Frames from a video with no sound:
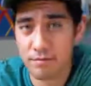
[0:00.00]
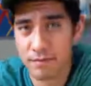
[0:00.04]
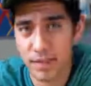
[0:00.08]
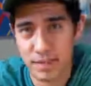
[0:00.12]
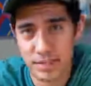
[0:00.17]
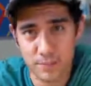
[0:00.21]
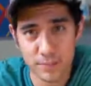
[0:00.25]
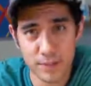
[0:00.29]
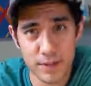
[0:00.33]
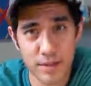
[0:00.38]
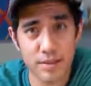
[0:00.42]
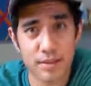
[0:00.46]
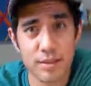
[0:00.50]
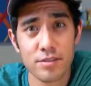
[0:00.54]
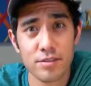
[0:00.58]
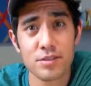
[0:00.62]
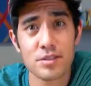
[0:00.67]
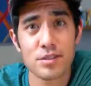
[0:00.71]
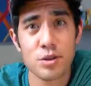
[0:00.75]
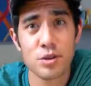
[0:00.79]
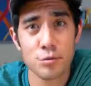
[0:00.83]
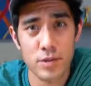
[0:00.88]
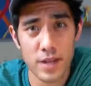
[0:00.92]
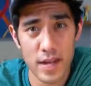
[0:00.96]
That's a big thing,
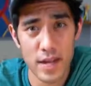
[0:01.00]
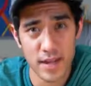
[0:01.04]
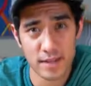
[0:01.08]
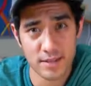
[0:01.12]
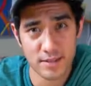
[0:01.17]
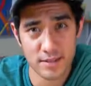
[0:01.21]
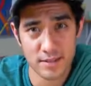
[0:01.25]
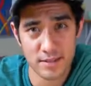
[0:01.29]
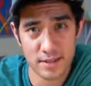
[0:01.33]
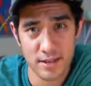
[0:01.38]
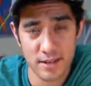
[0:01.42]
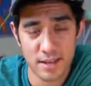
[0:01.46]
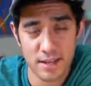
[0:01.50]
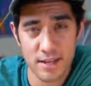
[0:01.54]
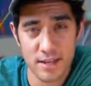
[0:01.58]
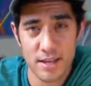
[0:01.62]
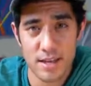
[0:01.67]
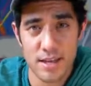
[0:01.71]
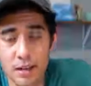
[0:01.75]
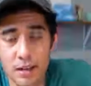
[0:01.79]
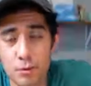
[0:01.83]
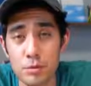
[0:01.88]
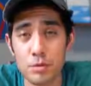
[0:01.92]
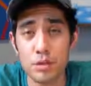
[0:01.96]
there's no taxes on it.
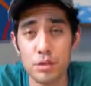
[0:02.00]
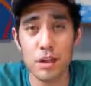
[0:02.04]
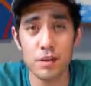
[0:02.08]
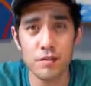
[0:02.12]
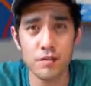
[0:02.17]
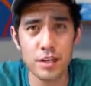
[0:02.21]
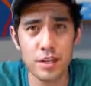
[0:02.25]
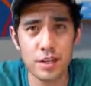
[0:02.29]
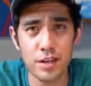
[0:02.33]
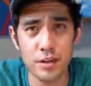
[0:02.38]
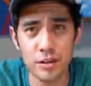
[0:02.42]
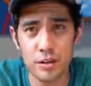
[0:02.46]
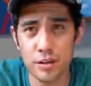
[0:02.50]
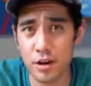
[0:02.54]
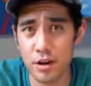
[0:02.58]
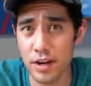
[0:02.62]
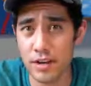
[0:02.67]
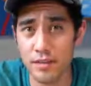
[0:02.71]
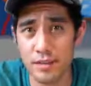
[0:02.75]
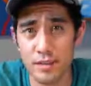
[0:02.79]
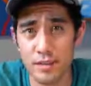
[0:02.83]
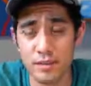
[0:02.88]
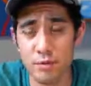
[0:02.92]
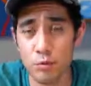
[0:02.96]
I would love to hear your
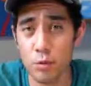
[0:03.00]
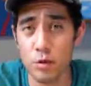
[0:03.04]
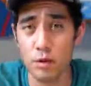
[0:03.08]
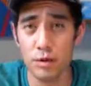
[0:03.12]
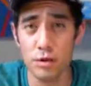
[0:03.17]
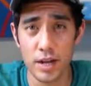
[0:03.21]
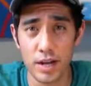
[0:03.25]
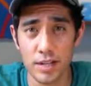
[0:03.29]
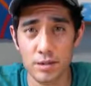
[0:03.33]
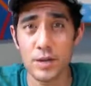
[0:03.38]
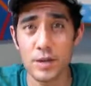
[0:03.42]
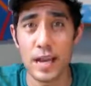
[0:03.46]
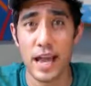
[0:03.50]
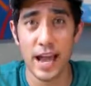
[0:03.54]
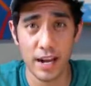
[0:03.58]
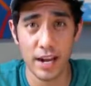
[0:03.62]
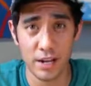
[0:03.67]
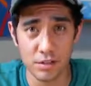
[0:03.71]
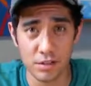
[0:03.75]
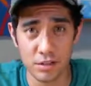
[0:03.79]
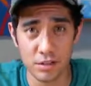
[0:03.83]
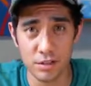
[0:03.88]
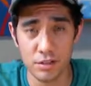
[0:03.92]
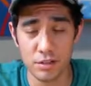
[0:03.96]
ideas, what you guys would
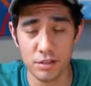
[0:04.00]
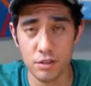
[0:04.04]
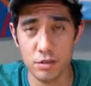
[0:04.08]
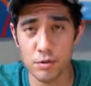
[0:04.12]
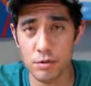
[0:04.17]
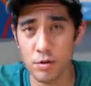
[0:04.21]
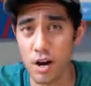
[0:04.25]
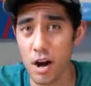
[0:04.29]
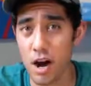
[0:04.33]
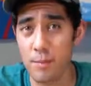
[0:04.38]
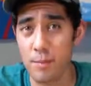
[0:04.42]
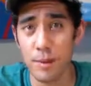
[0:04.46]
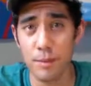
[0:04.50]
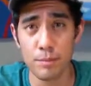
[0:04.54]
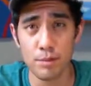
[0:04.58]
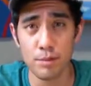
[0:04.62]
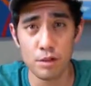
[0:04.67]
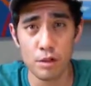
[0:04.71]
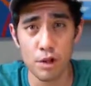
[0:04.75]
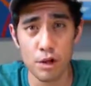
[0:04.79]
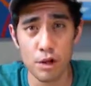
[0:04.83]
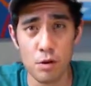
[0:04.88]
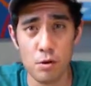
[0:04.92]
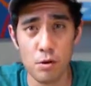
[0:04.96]
actually do. Comment
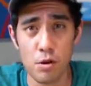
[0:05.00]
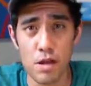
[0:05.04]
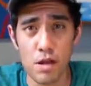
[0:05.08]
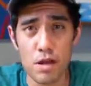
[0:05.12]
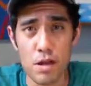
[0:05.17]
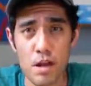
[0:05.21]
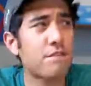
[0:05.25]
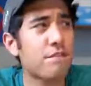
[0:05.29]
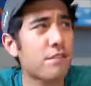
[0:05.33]
below.